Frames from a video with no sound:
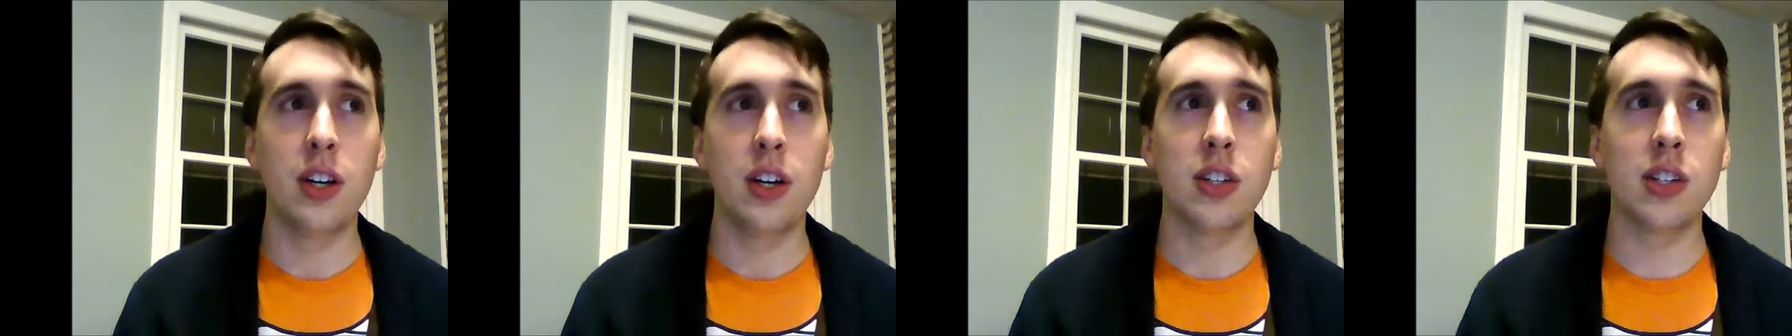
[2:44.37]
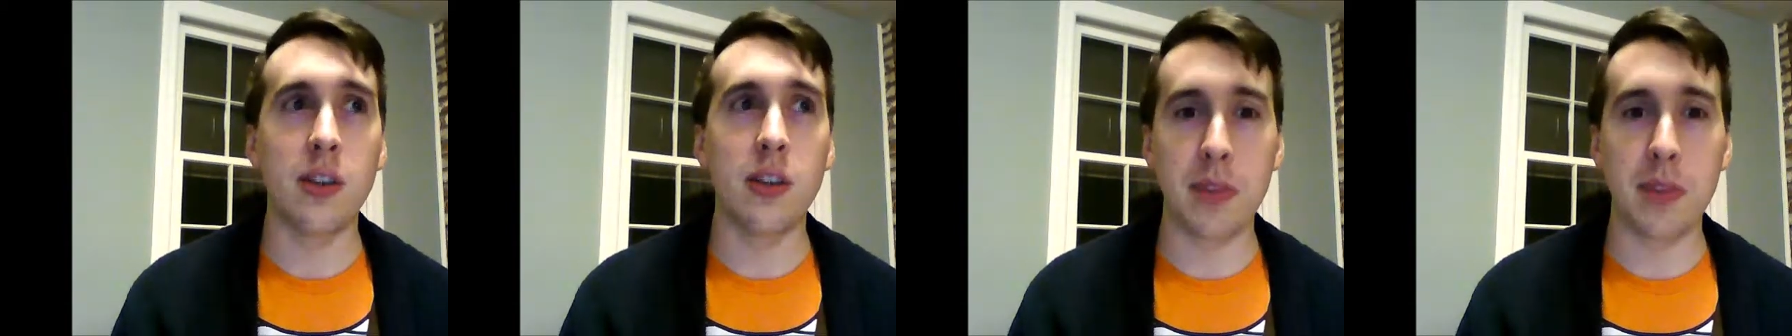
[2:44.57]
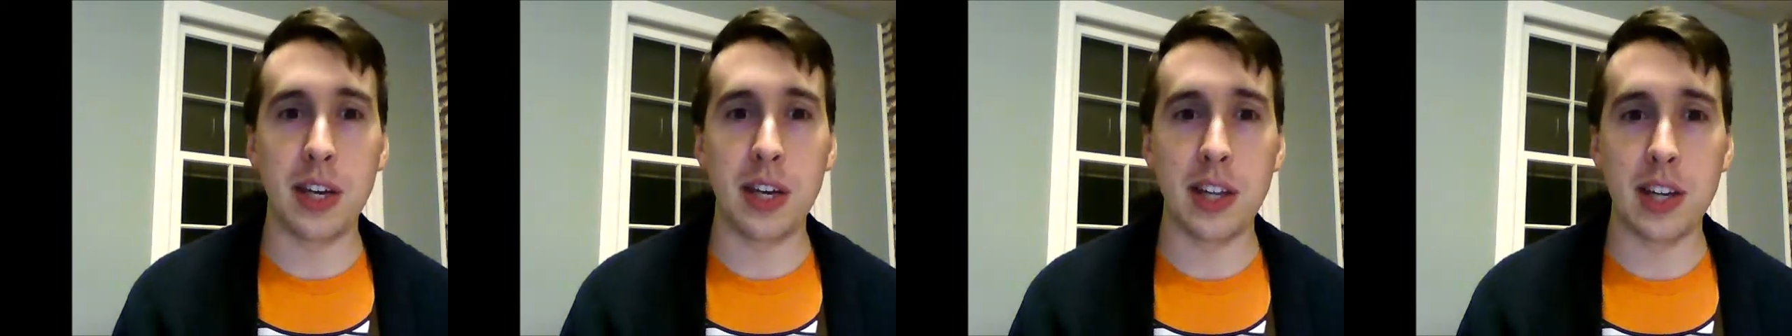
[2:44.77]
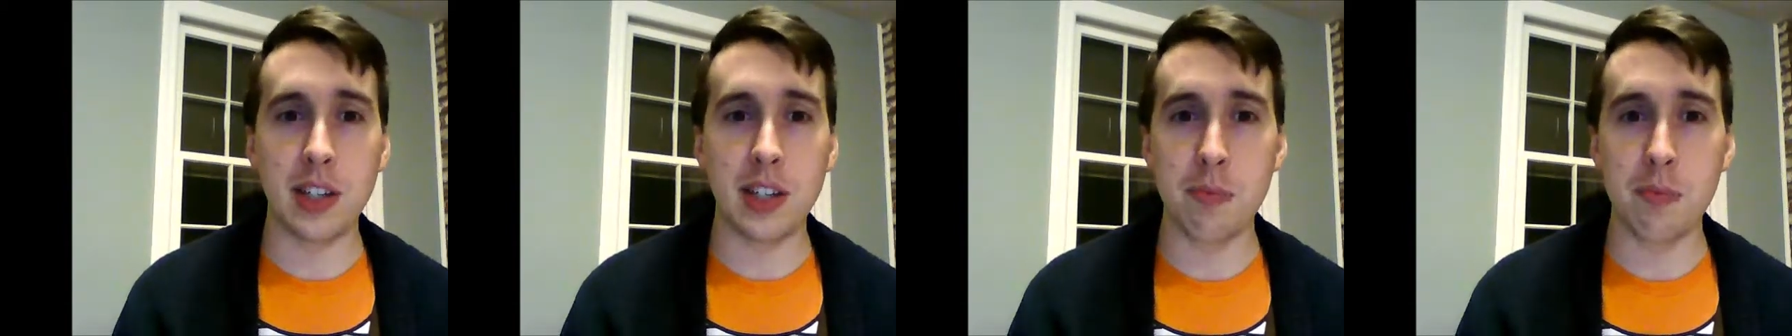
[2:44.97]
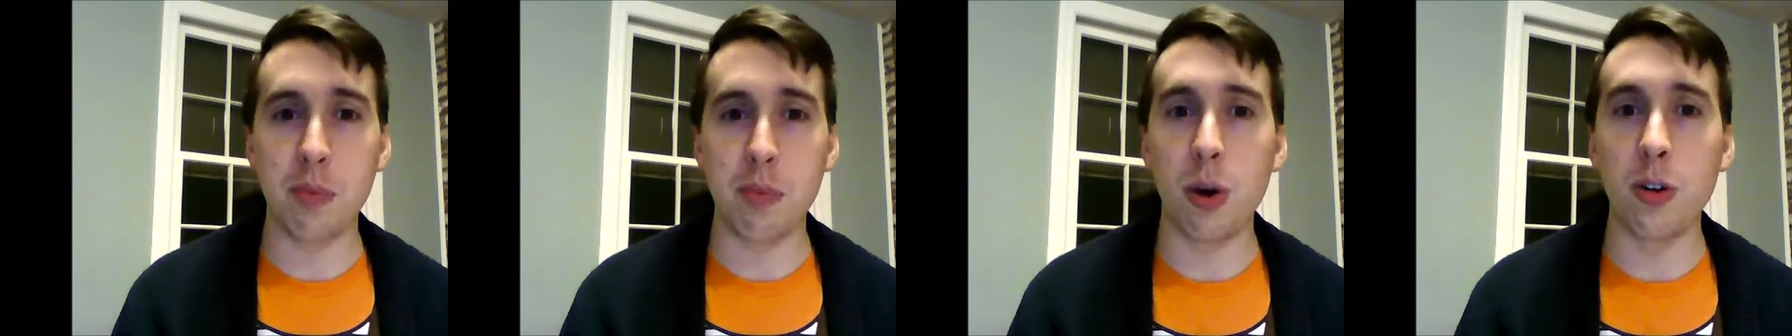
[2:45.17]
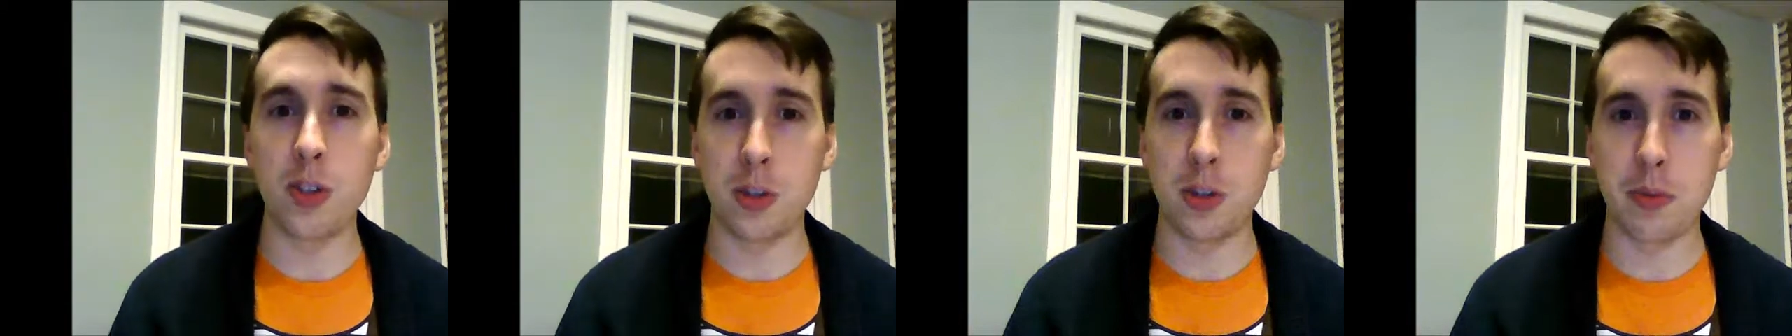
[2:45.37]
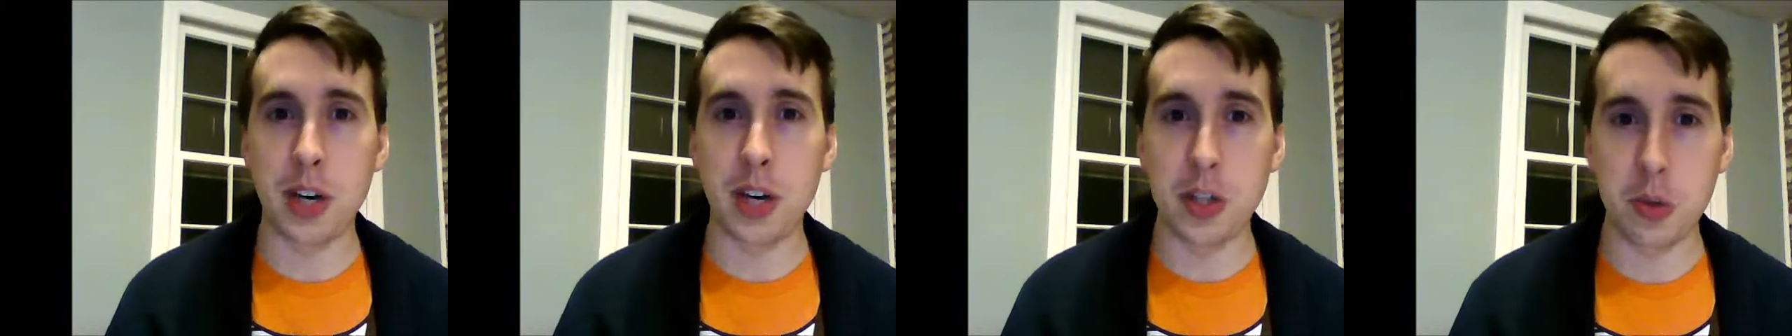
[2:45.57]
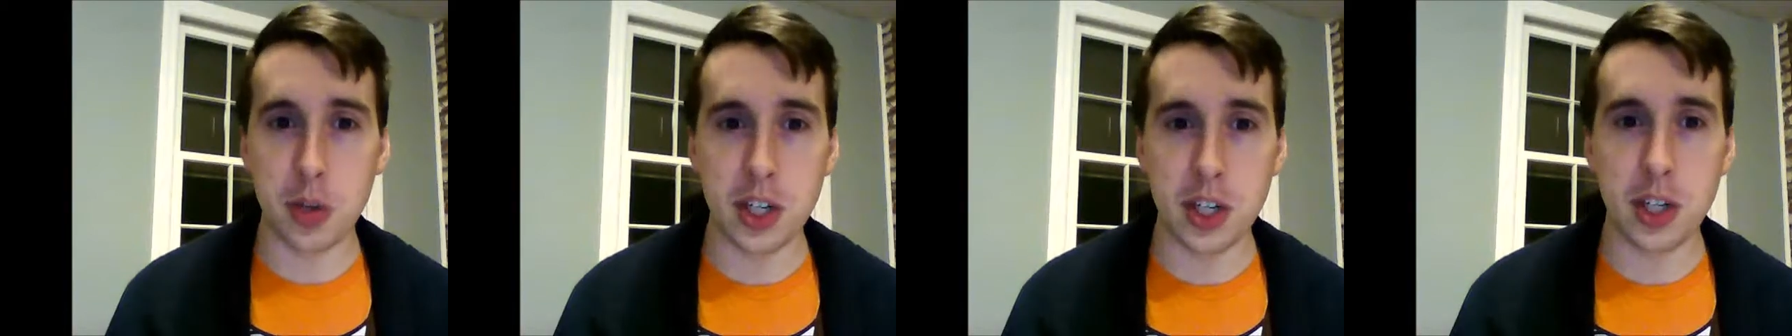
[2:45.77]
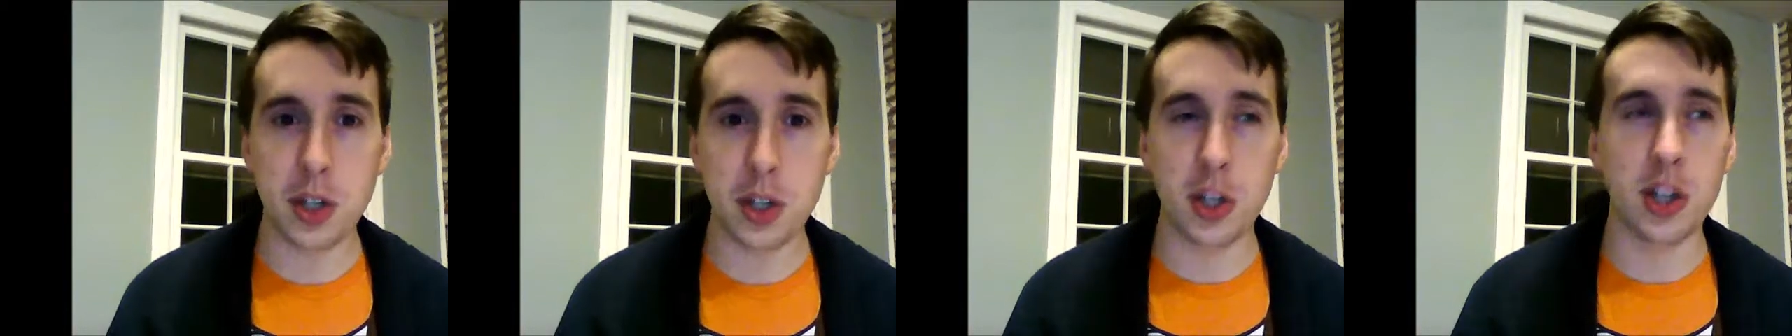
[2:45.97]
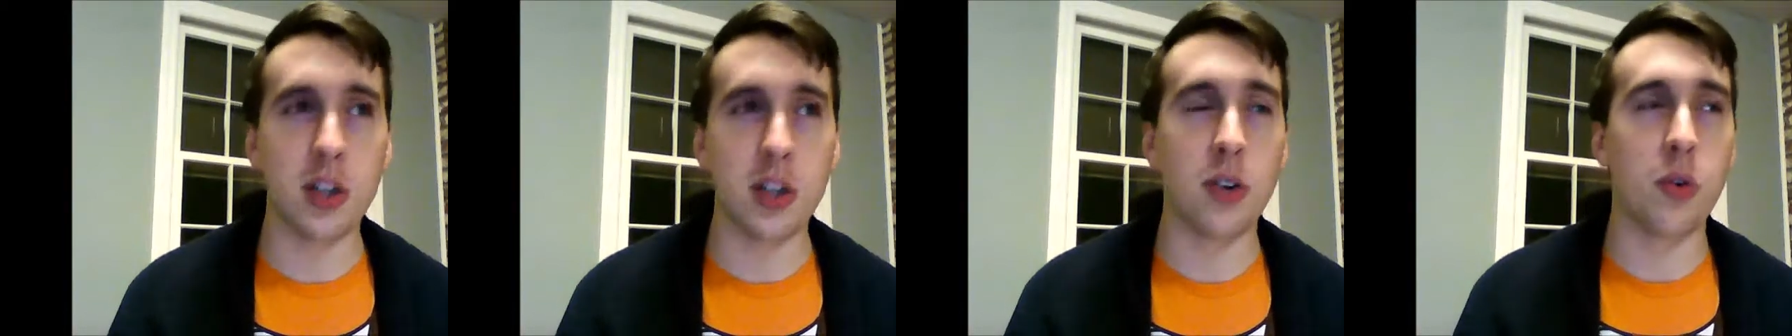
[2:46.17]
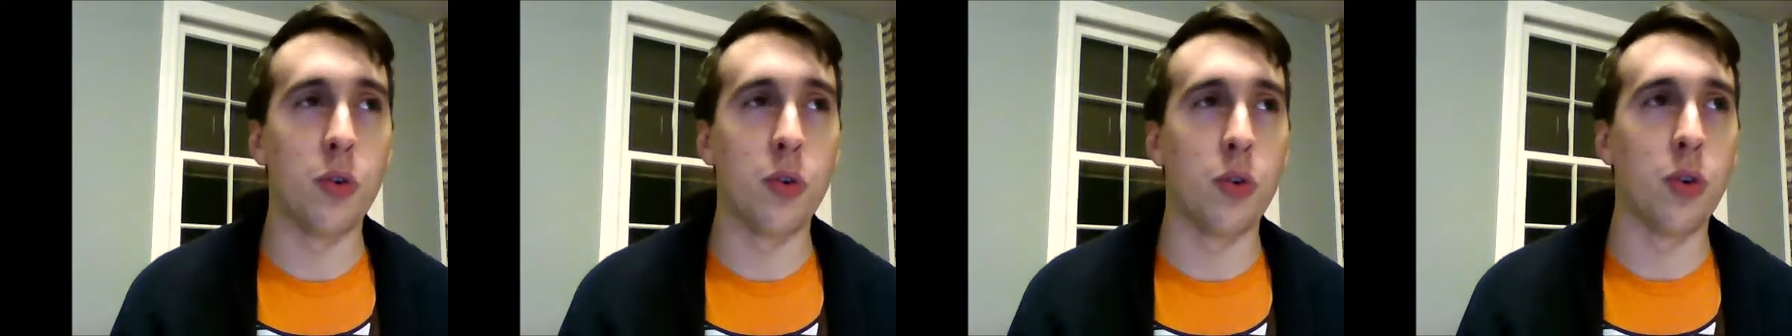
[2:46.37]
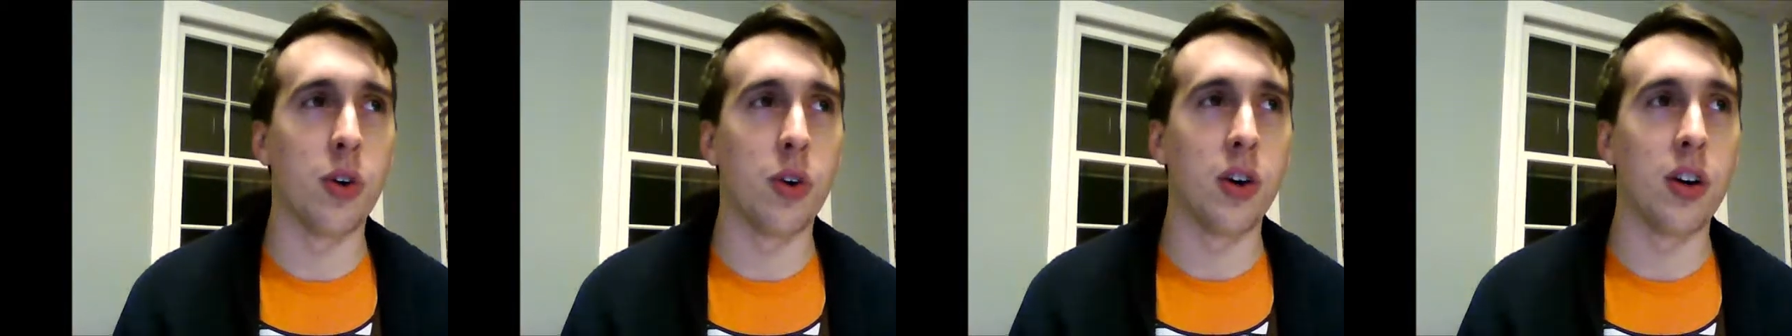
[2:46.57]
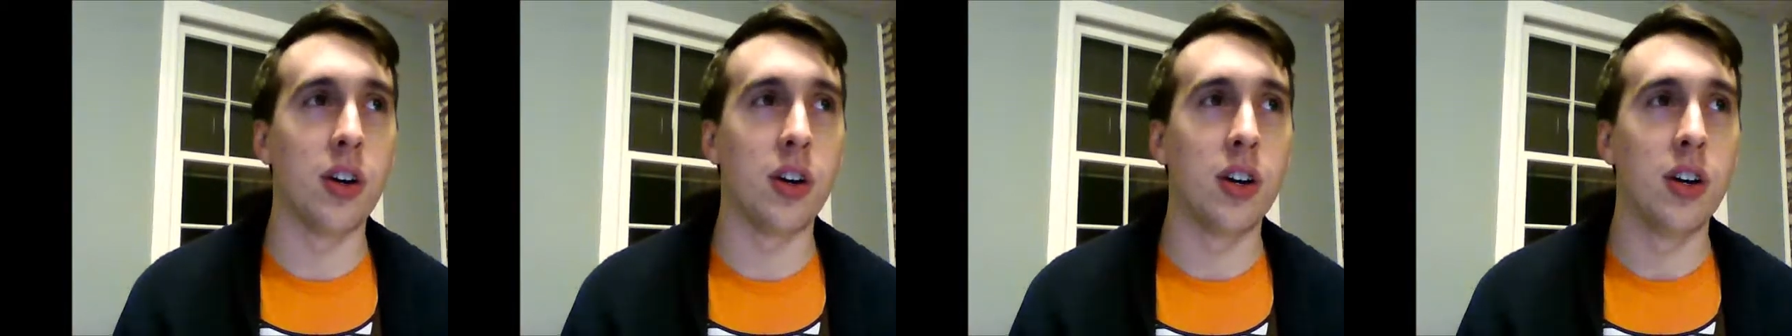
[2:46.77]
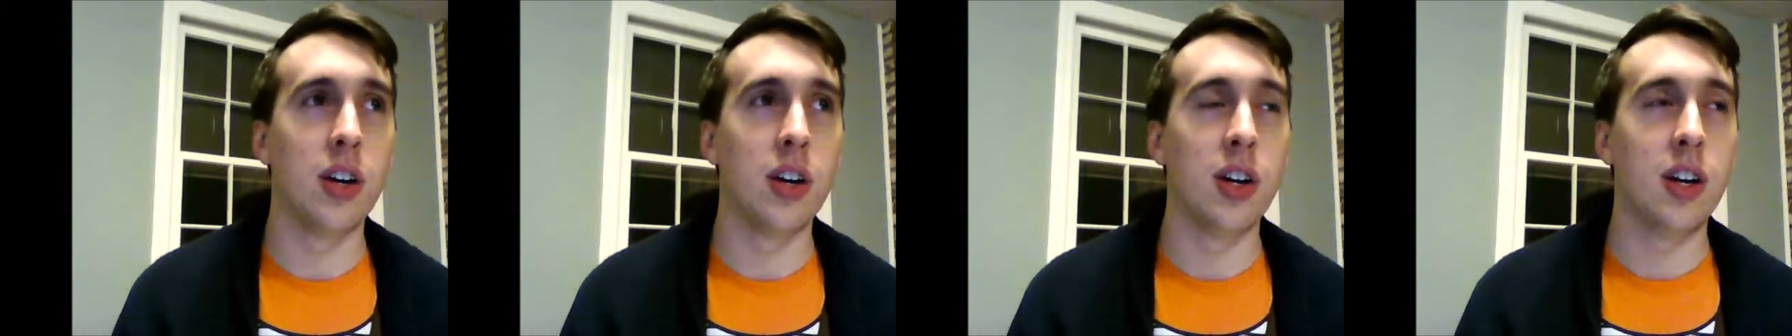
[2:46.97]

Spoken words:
something that's imposed by tradition or,